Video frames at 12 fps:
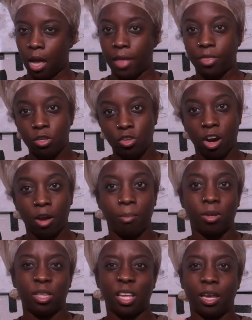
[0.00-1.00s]
the dryer.
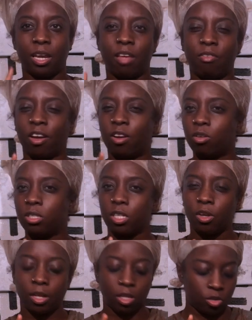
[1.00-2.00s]
But then if I don't see you
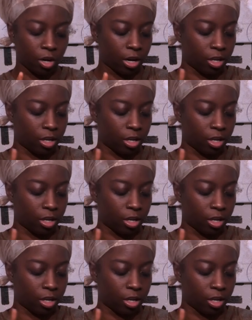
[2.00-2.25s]
at the dryer,